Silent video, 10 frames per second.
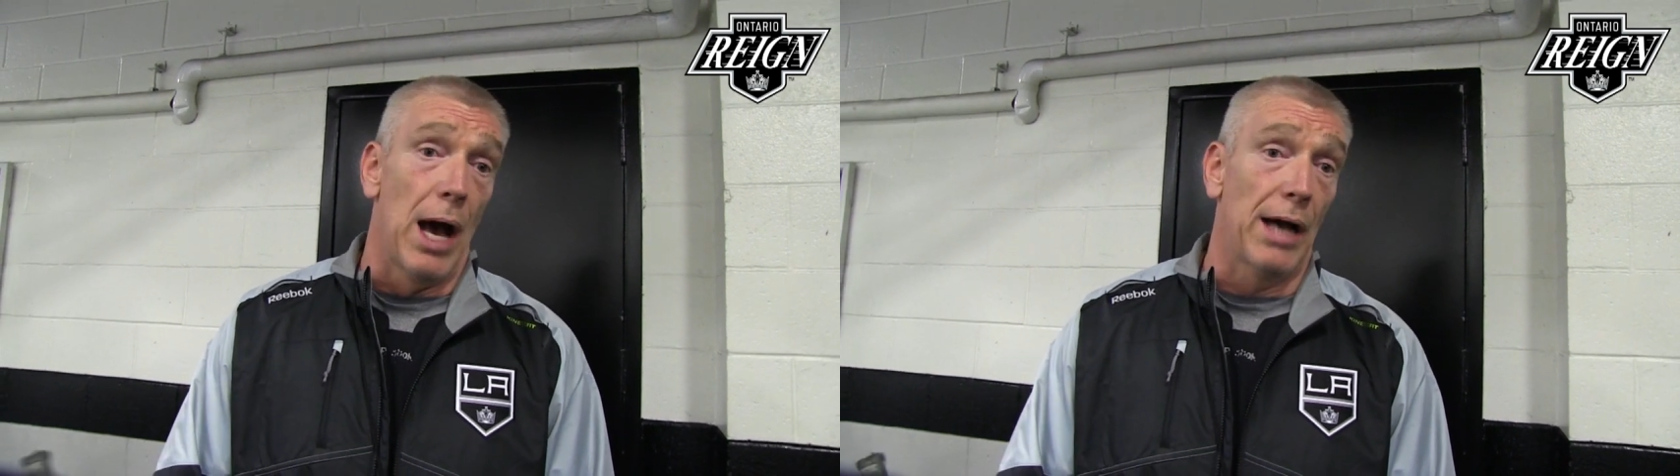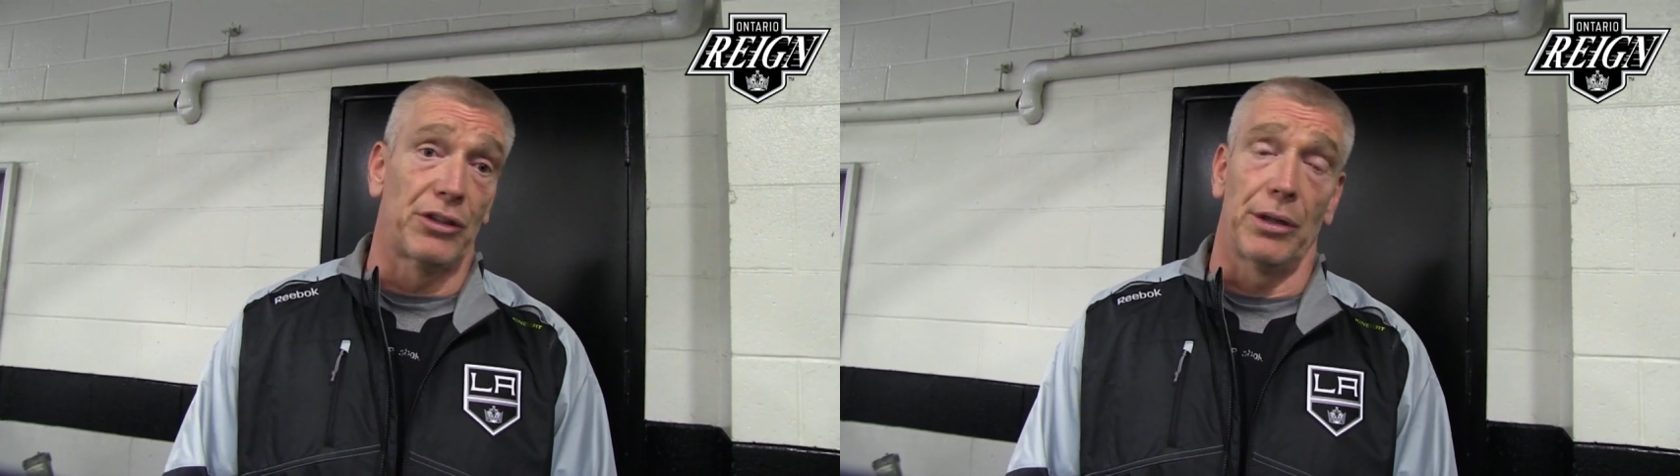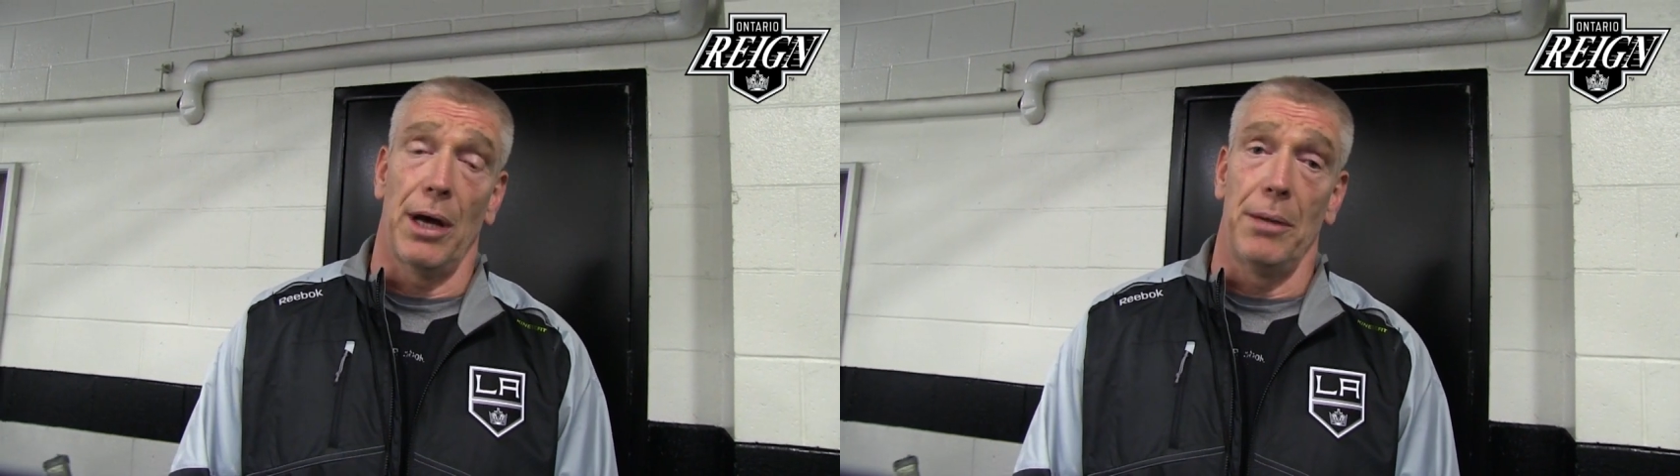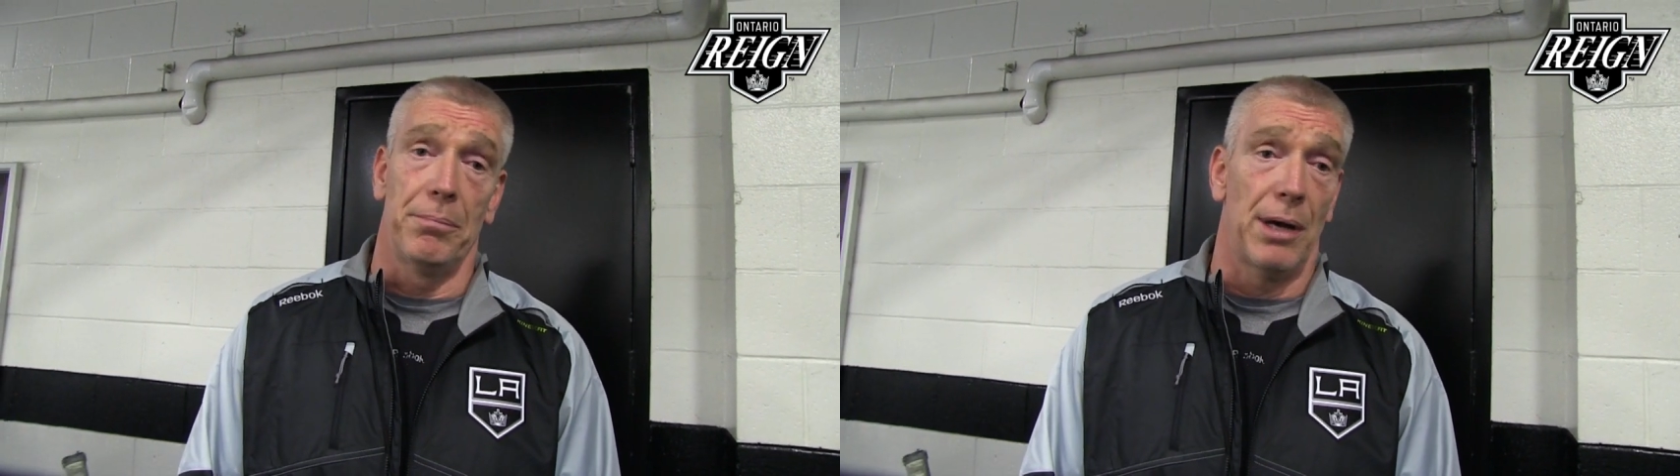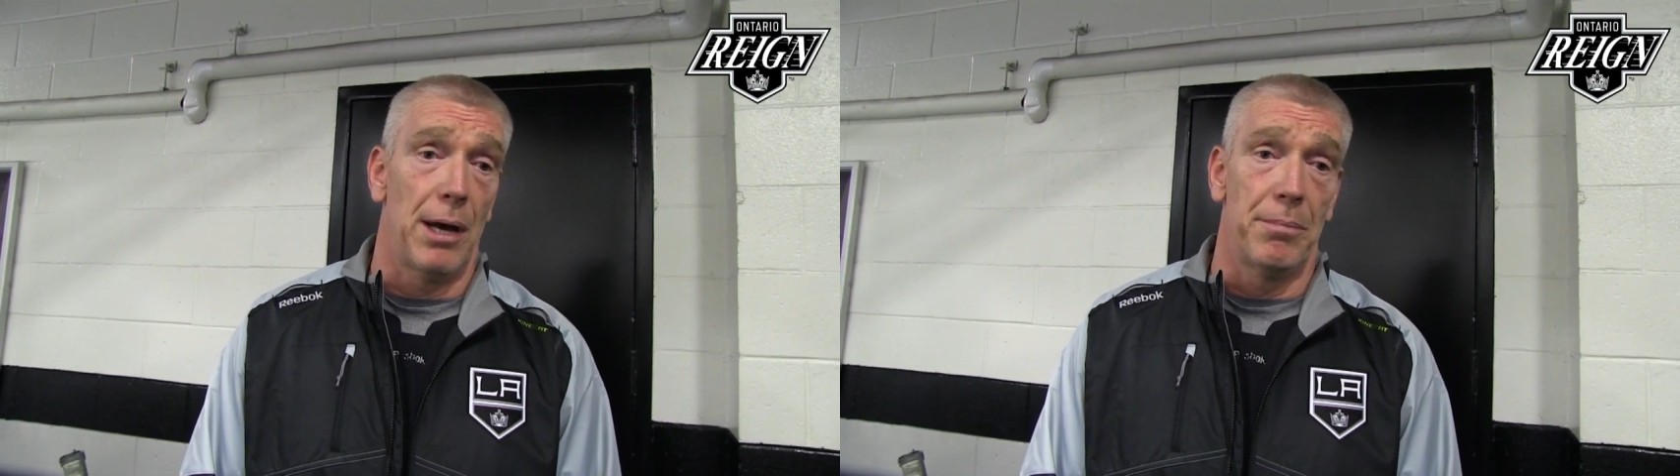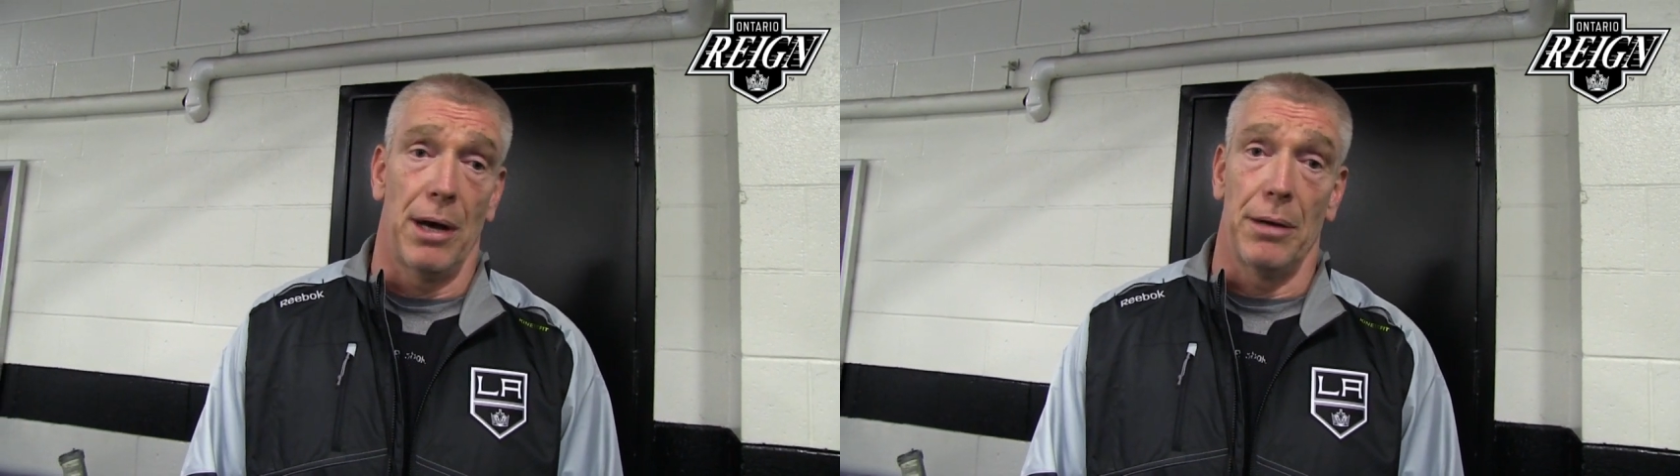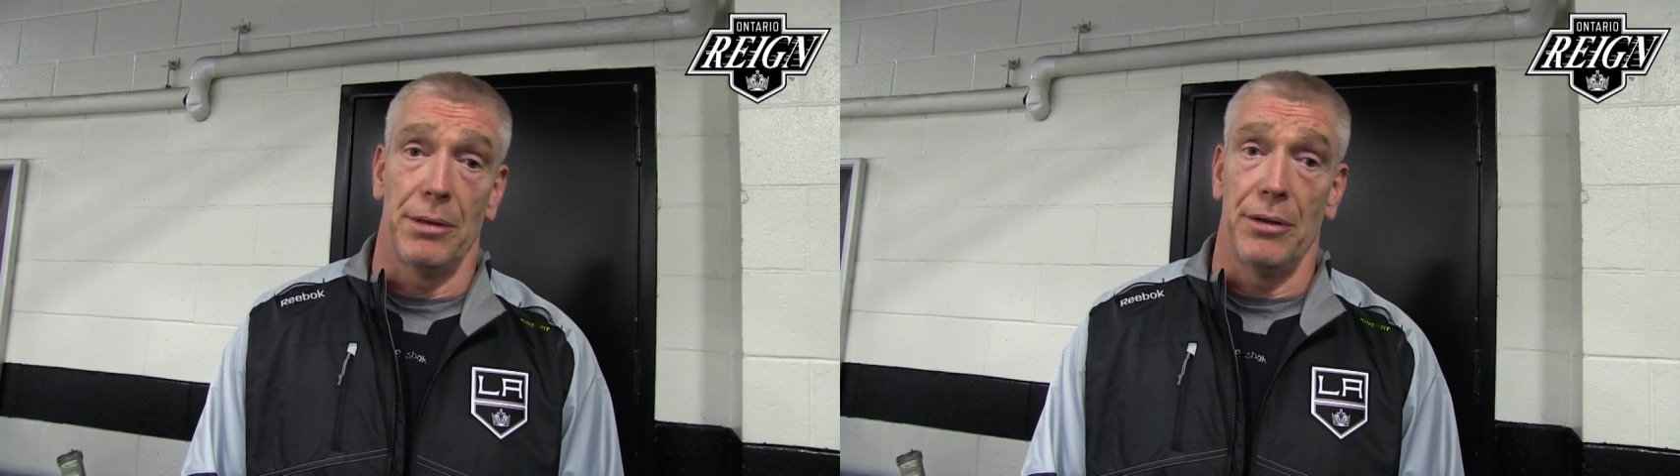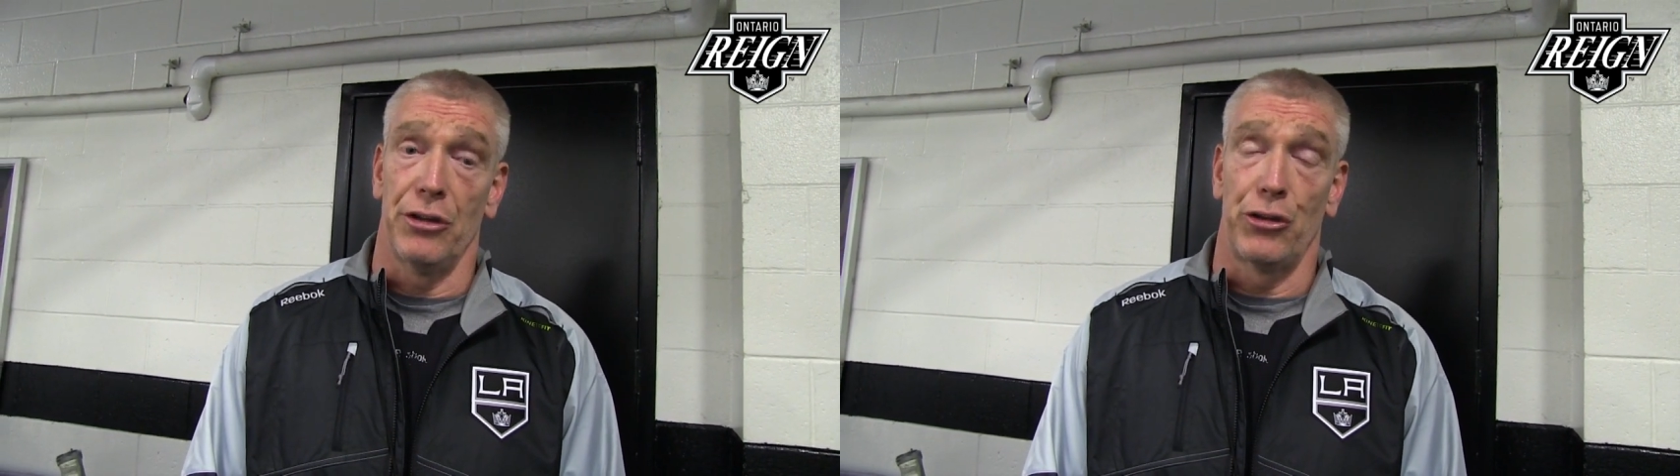Actually, I'm, I'm
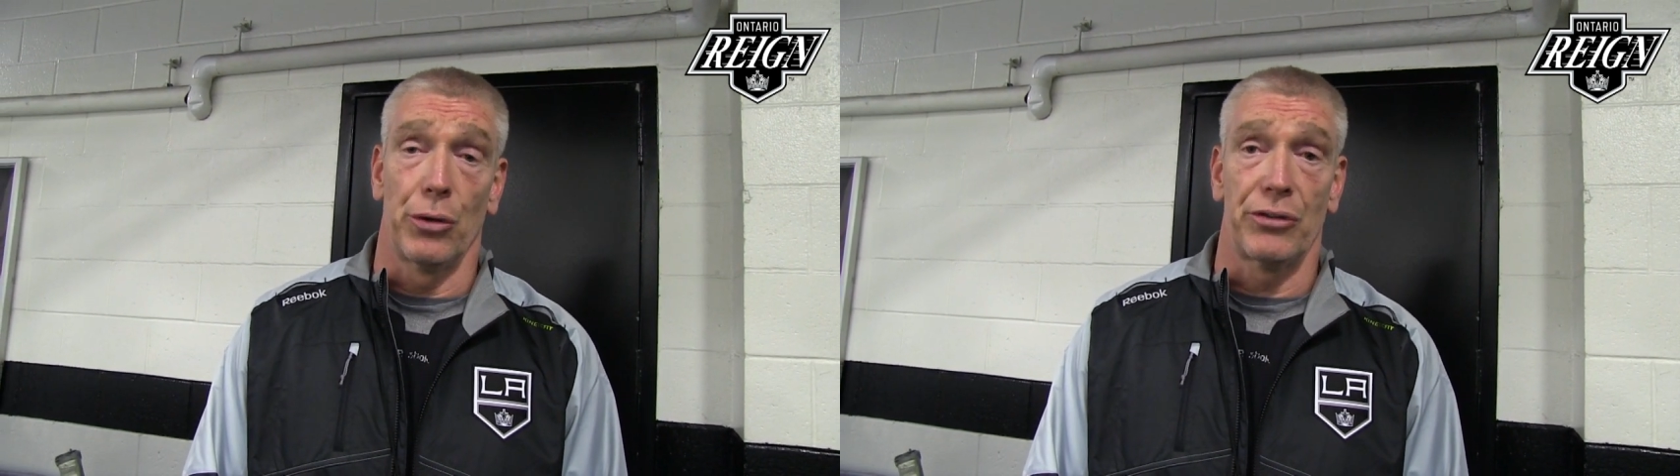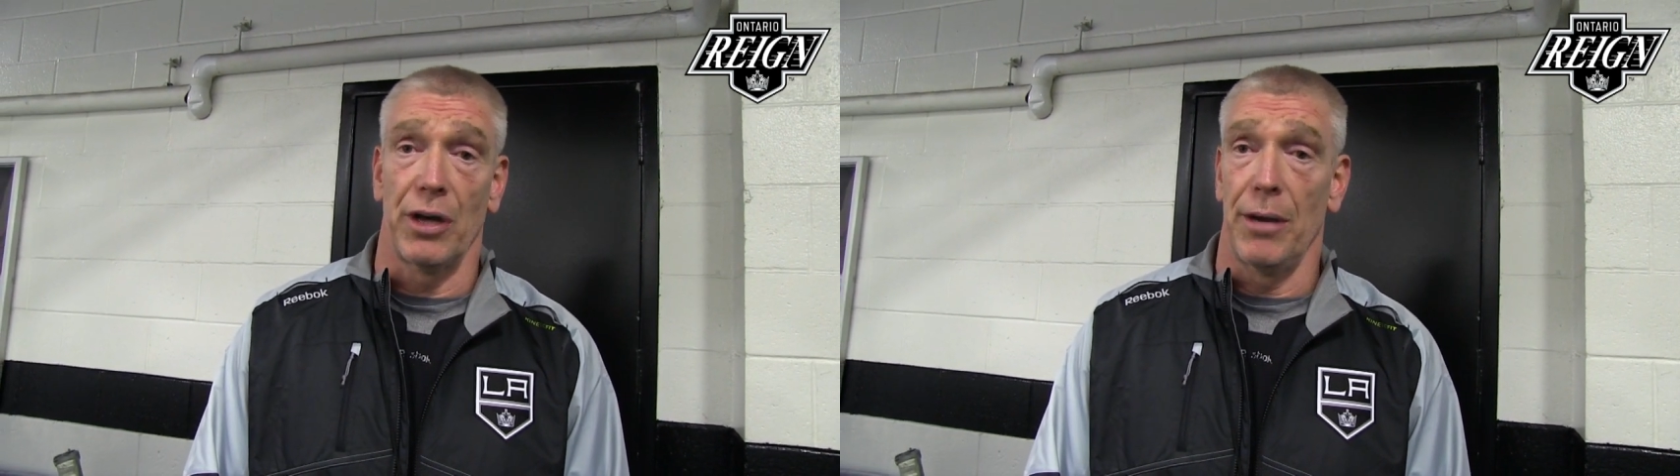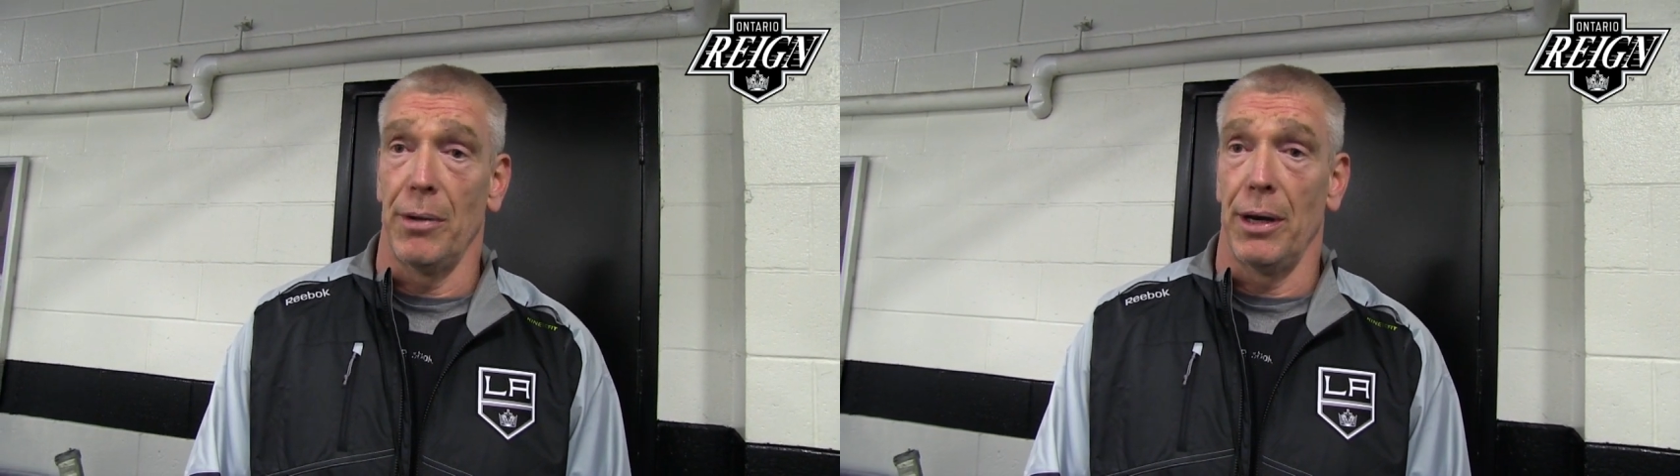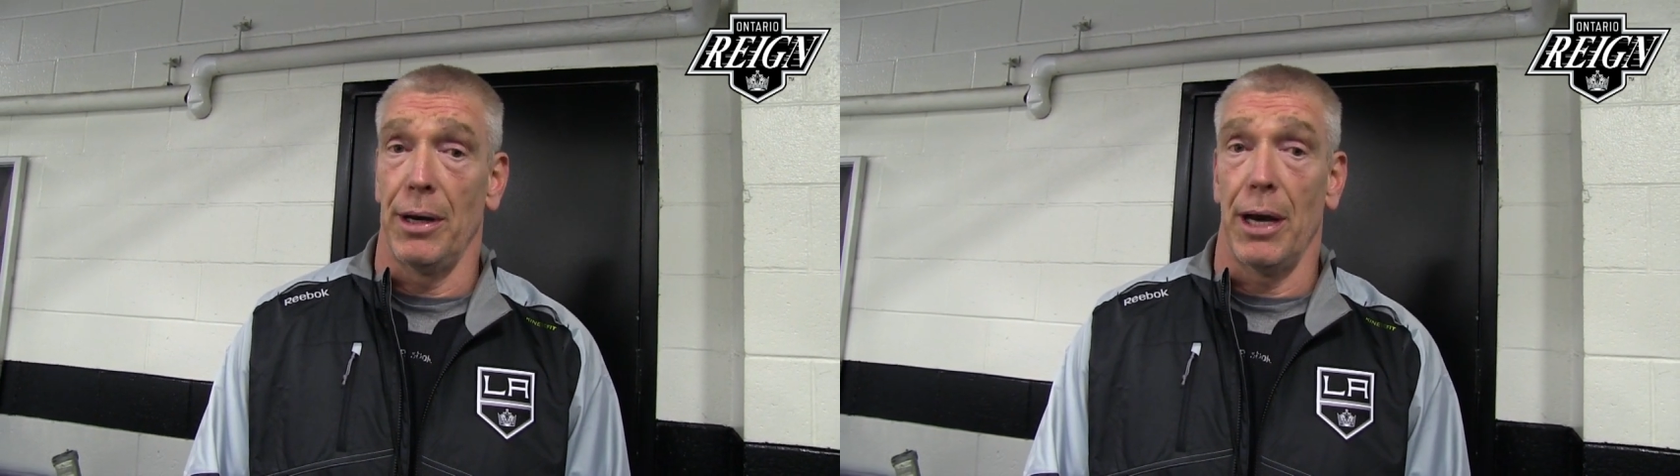in the short time uh,